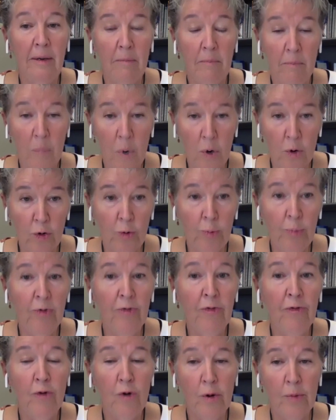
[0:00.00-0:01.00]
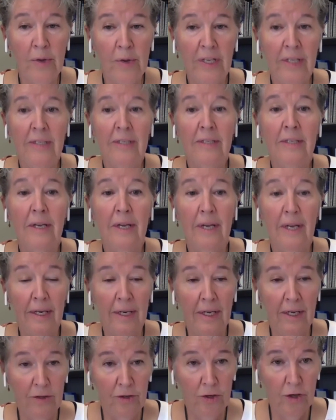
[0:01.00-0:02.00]
motor performance and
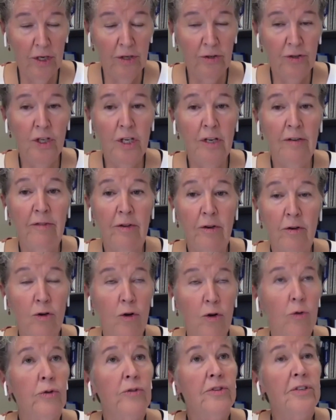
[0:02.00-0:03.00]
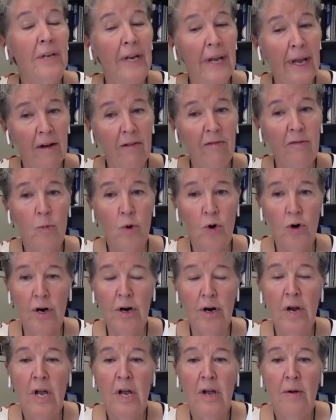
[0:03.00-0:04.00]
achieve their goals and have more
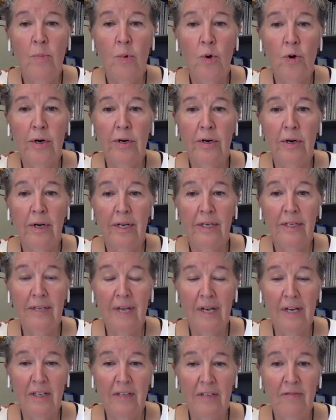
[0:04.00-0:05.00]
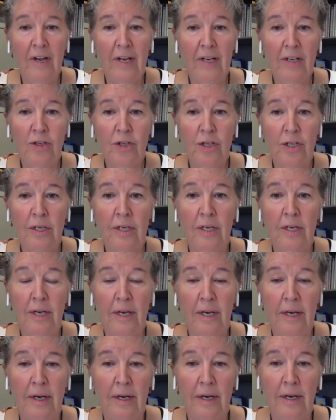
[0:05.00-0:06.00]
satisfaction
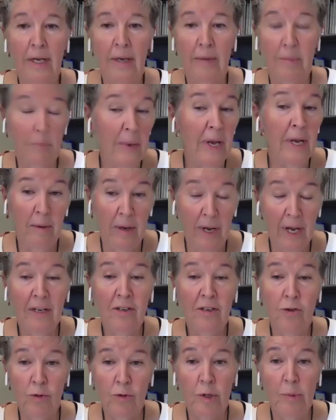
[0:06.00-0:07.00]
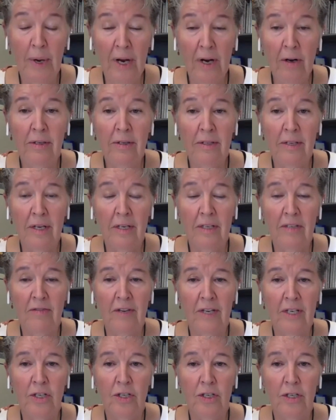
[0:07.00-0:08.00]
and actually parent
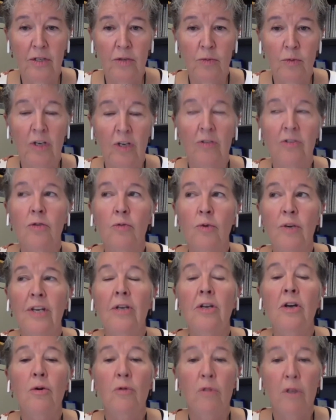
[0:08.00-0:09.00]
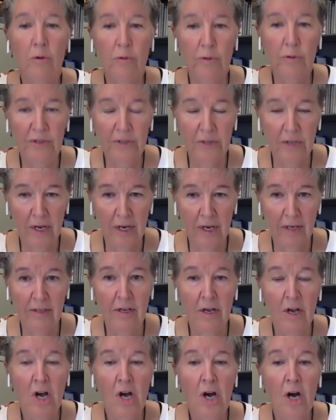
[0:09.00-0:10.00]
satisfaction as well. So we know those things
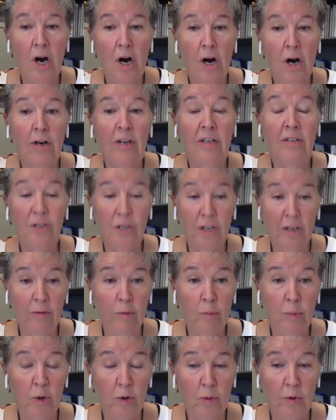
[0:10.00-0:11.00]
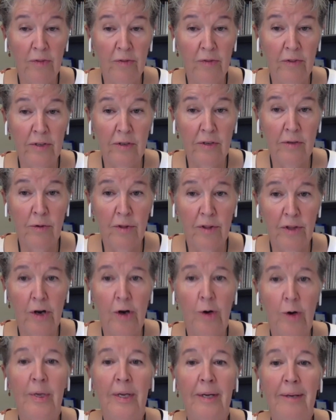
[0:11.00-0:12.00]
are achievable with physical
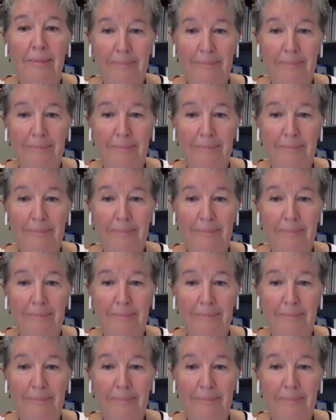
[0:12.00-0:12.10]
therapy.